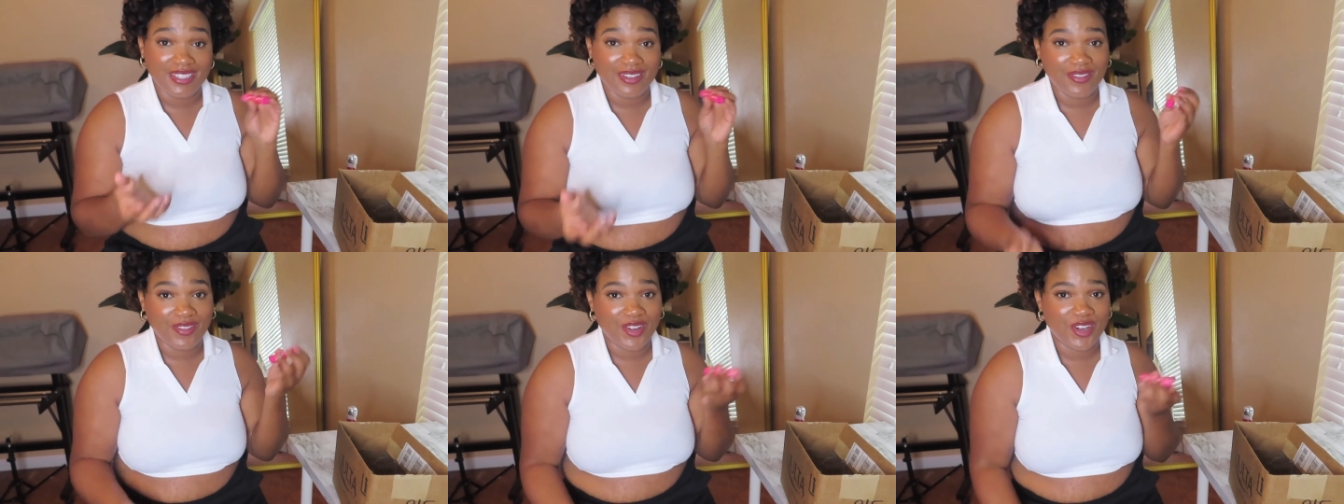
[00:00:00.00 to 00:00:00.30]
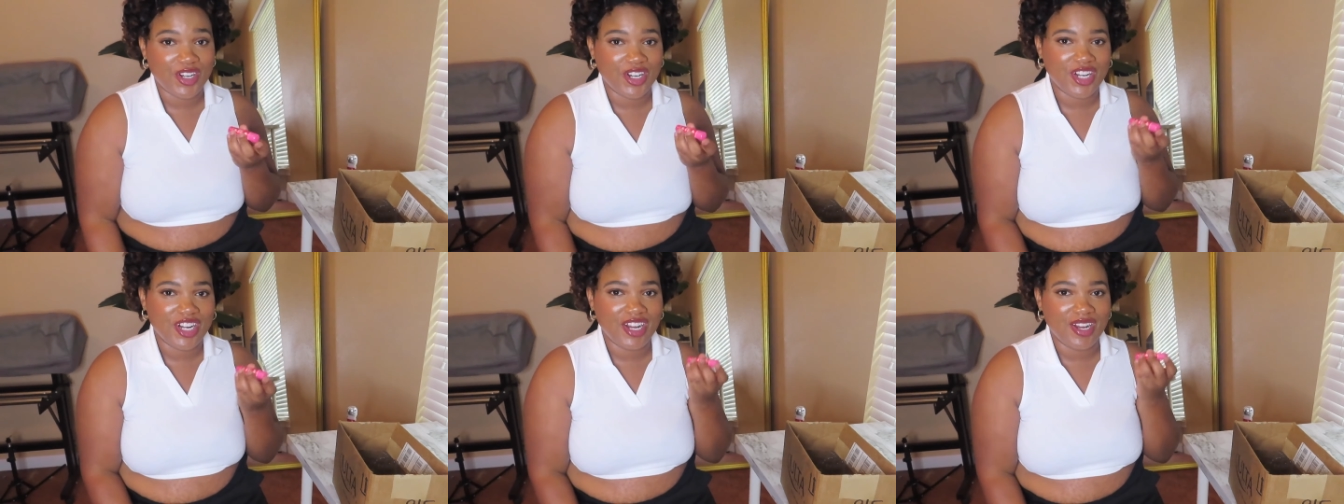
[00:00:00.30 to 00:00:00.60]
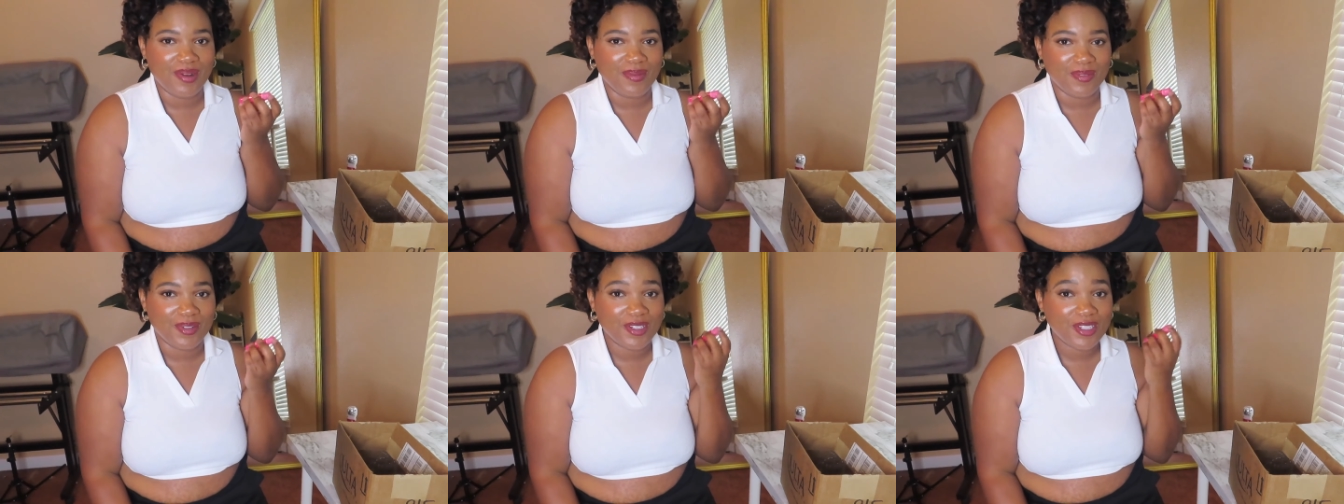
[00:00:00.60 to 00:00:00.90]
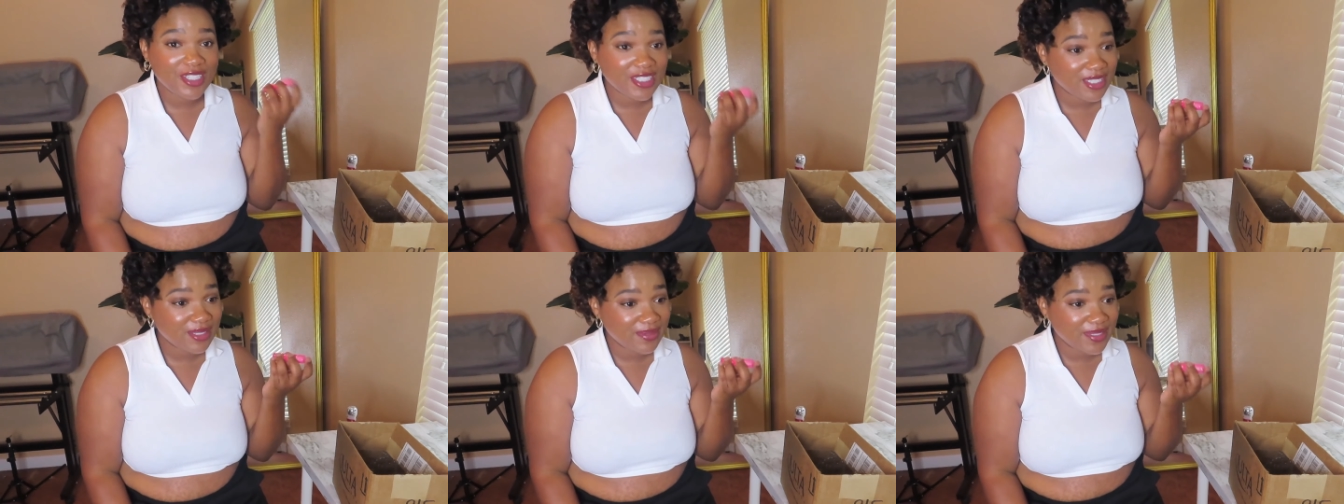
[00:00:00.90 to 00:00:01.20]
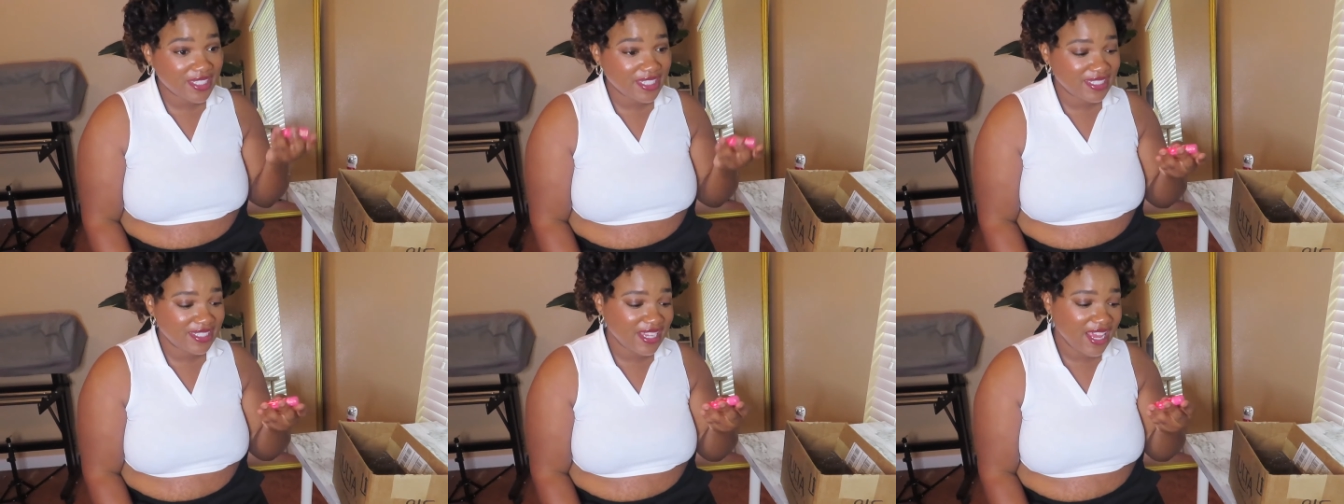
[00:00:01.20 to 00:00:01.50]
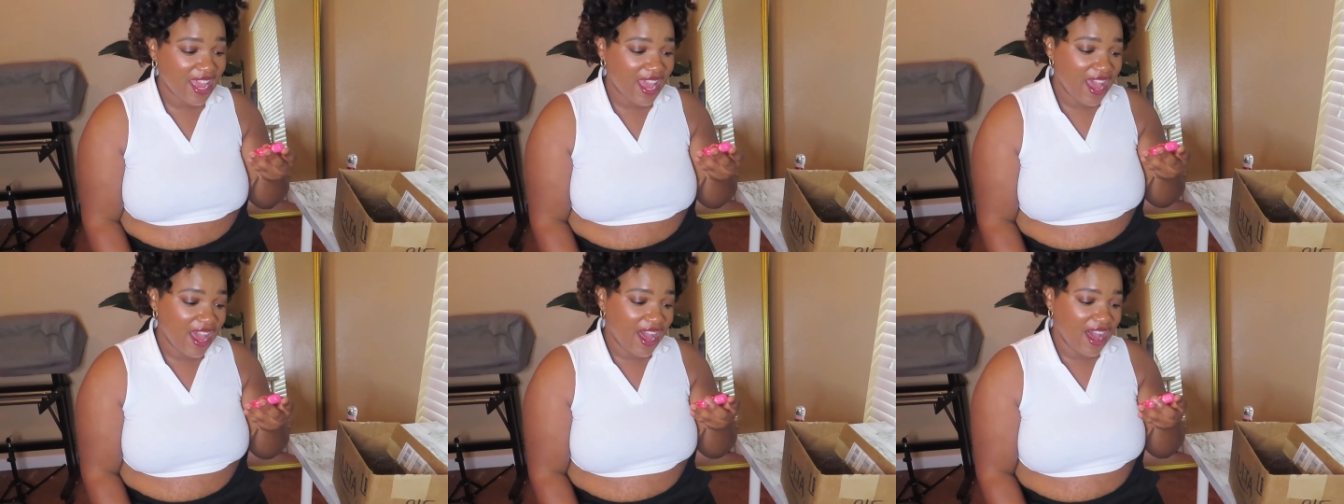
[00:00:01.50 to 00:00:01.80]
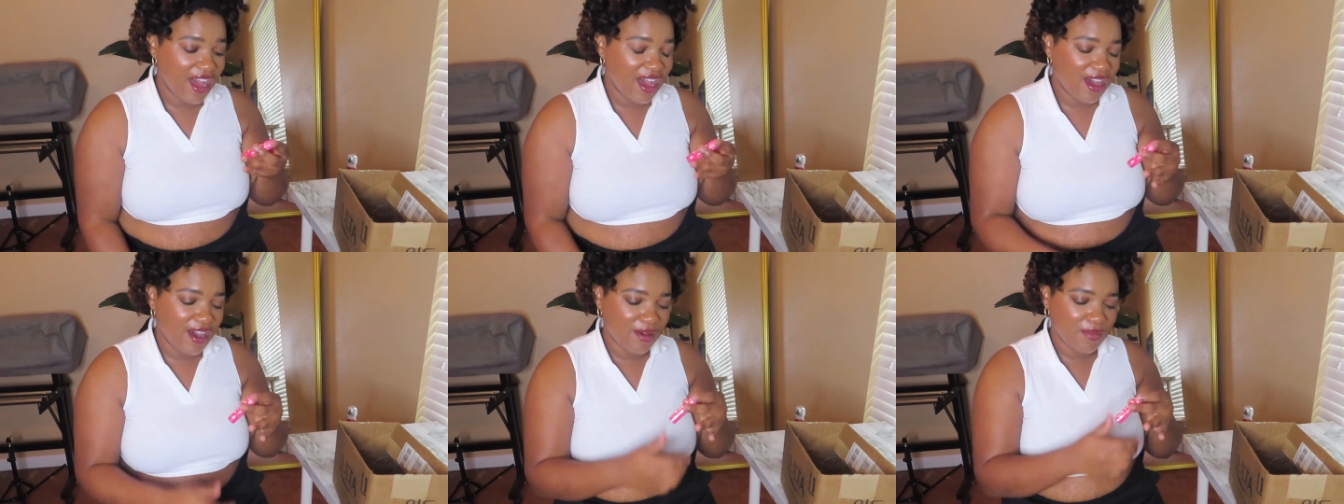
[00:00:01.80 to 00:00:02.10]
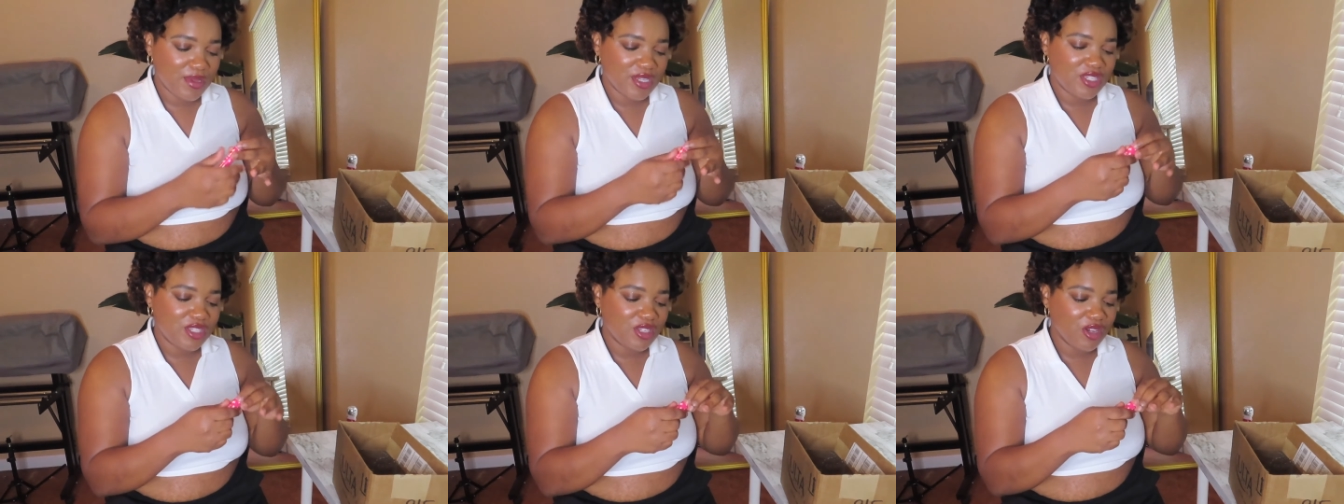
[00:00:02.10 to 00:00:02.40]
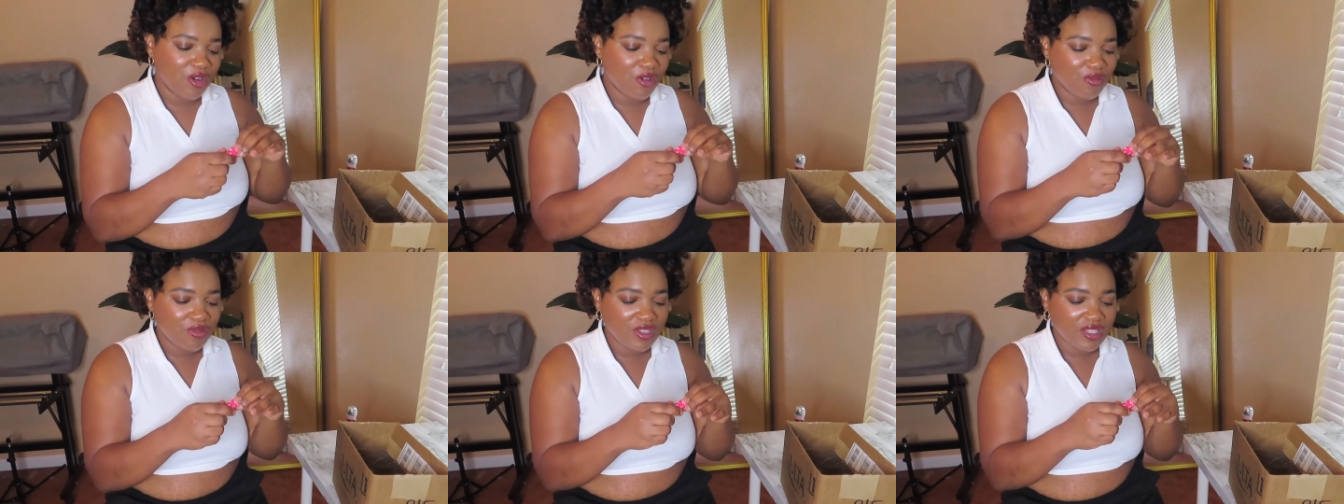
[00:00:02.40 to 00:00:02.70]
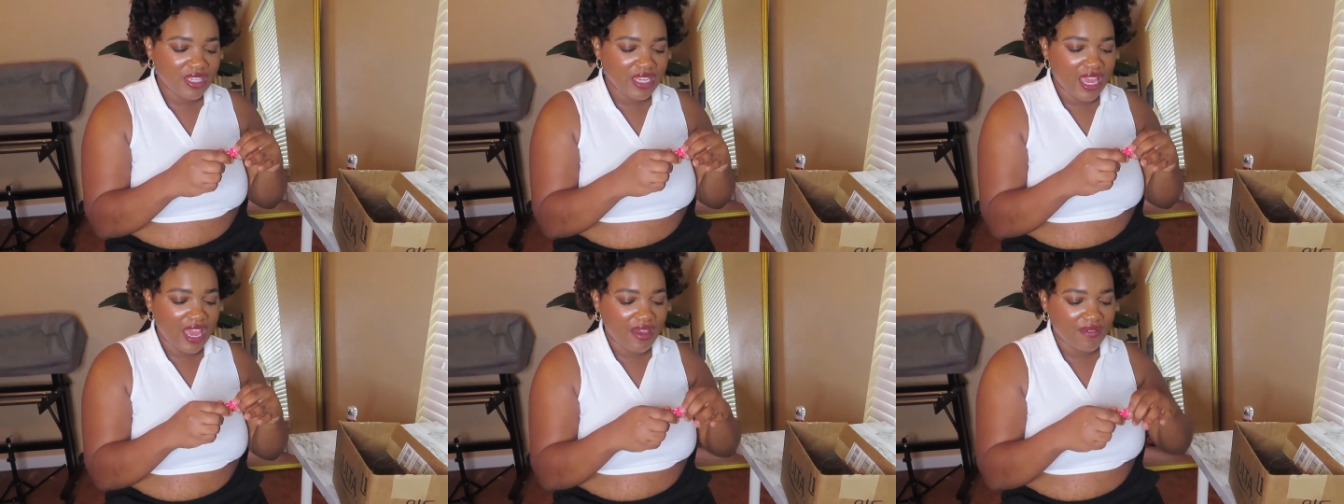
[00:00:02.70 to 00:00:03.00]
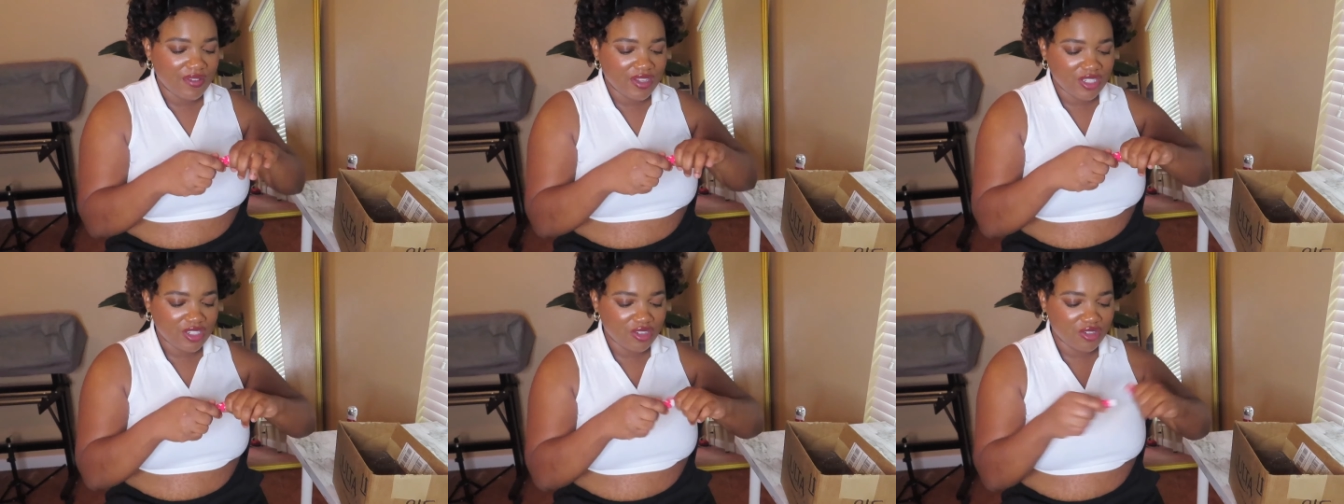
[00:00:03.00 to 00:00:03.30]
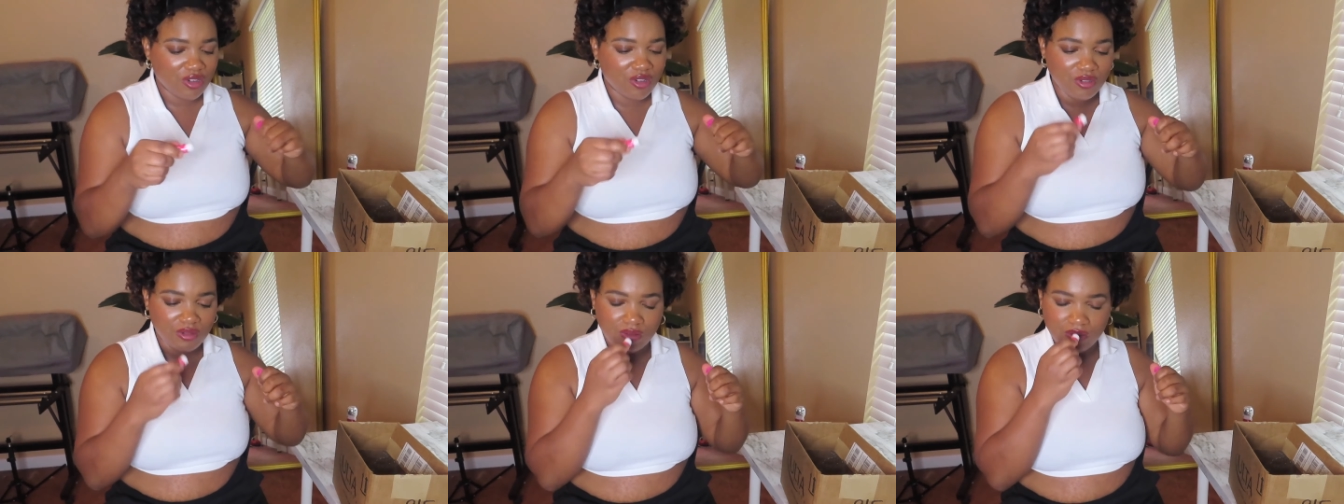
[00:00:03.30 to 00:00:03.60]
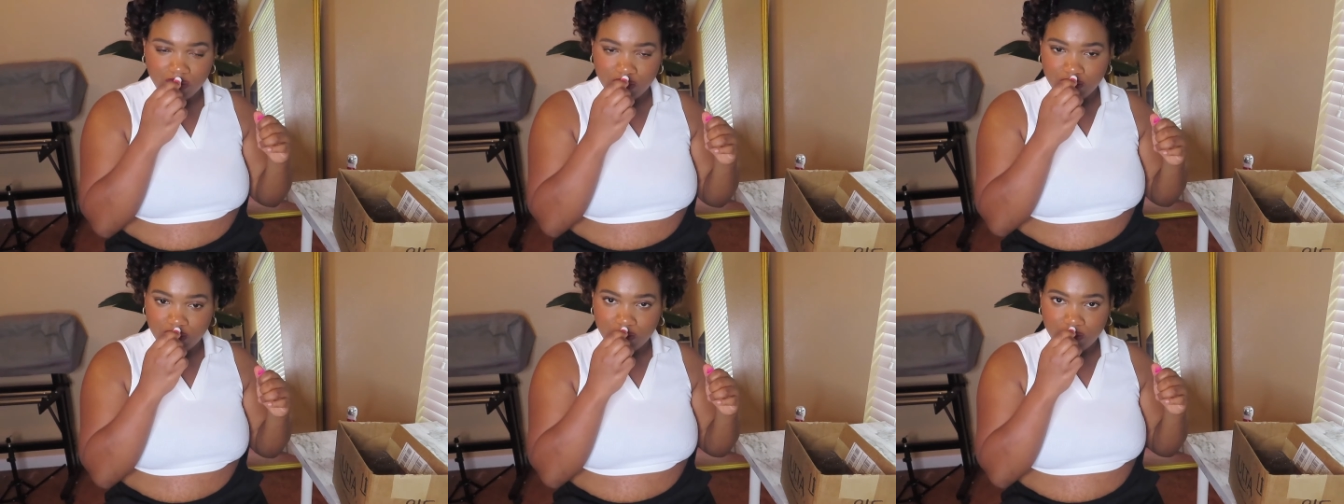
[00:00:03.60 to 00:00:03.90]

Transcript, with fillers: for Christmas. It don't really have a strong